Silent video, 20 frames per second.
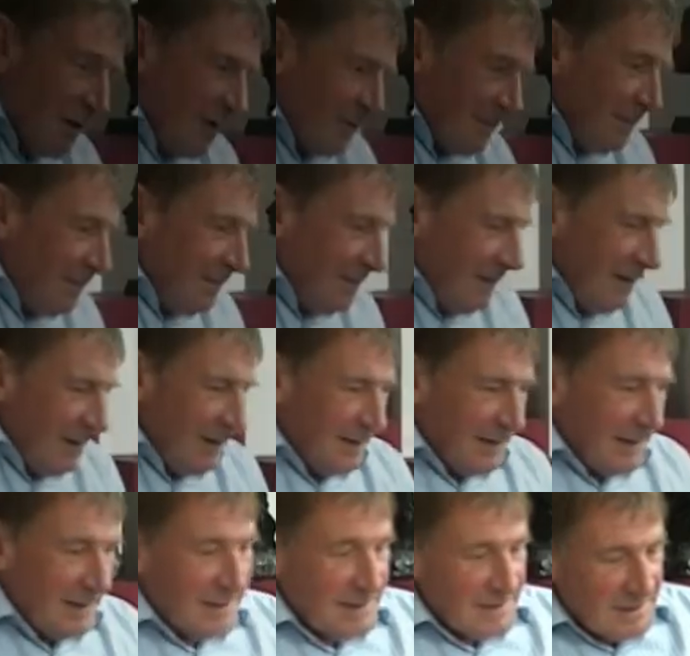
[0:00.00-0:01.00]
on in
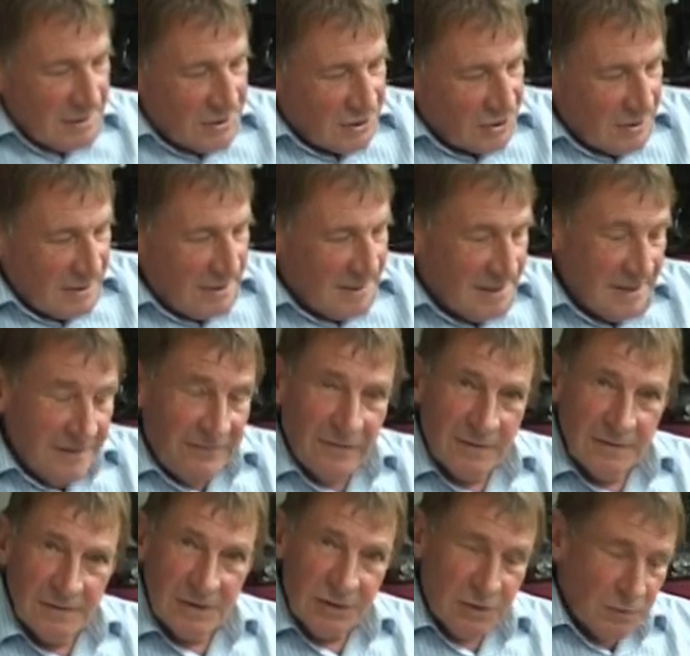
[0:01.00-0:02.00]
the industry,
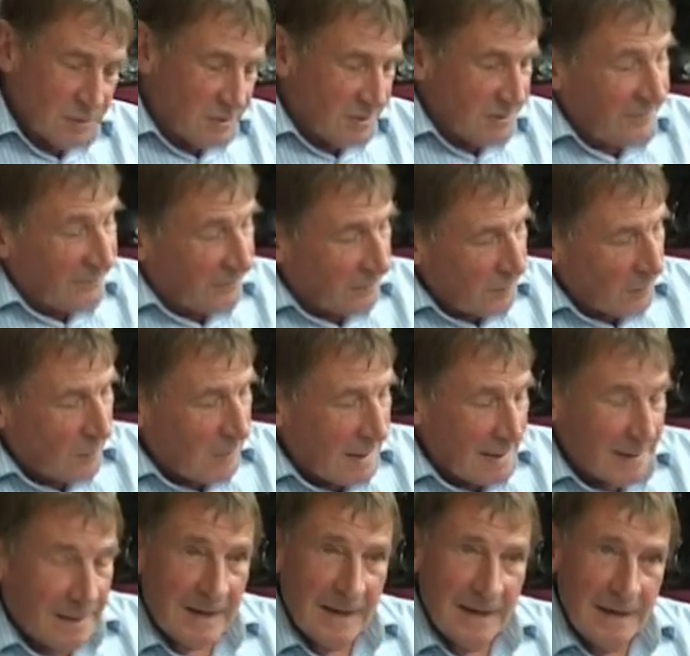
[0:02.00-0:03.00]
different sorts of
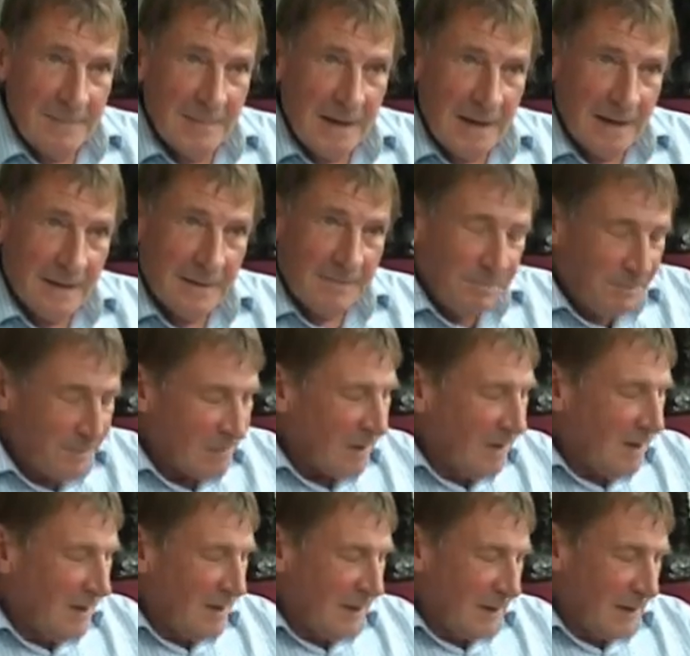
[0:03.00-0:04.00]
footwear came in,
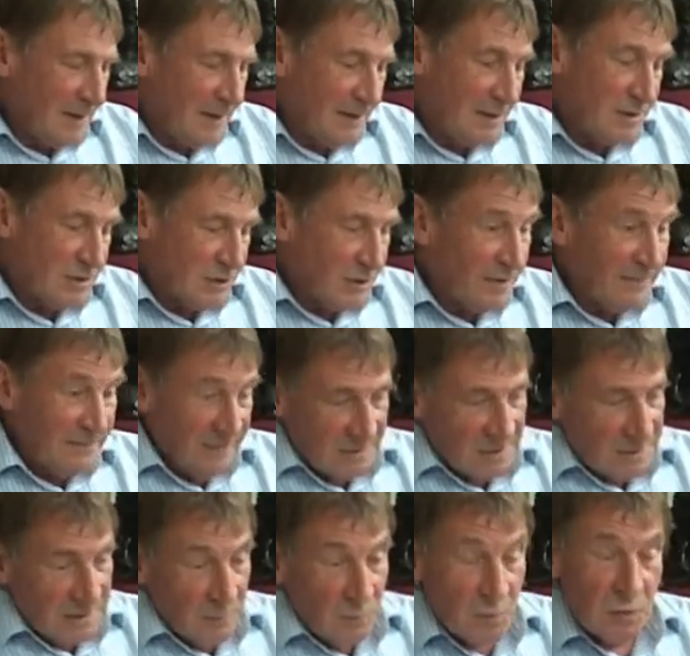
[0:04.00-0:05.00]
and these are
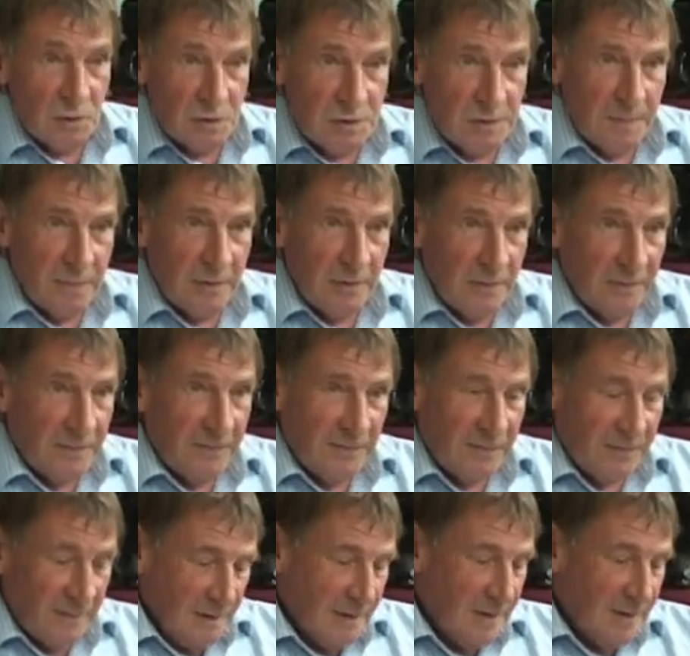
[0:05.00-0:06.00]
obviously
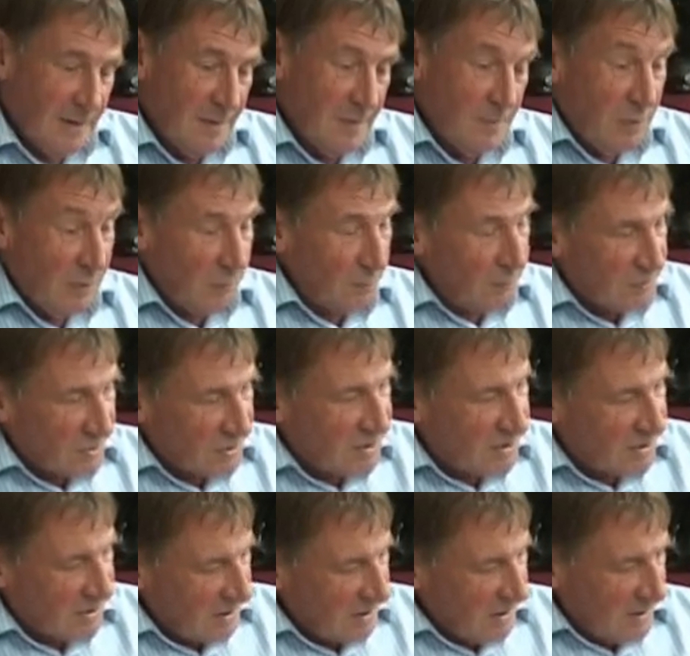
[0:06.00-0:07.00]
waterproof
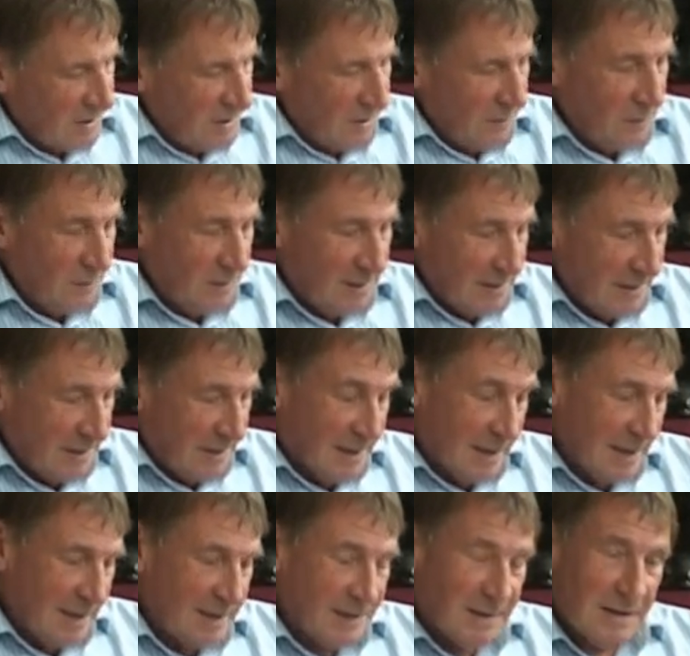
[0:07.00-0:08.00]
boots with,
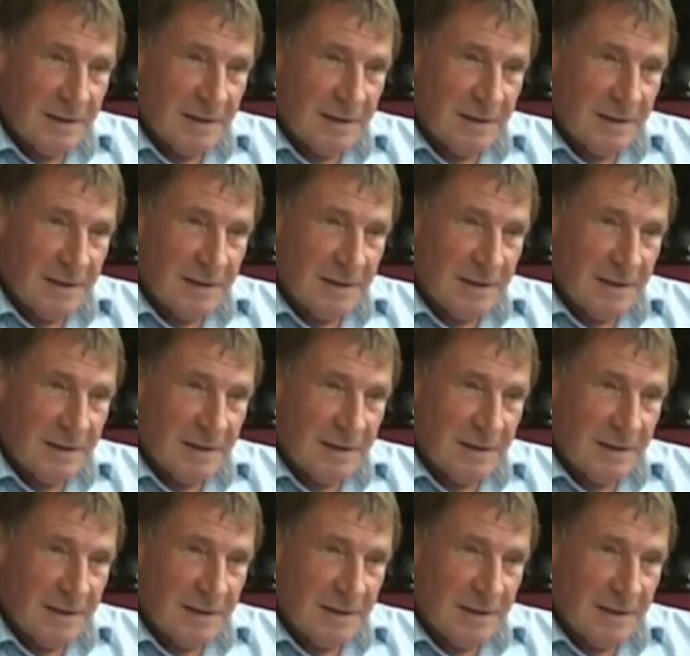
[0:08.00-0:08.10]
again,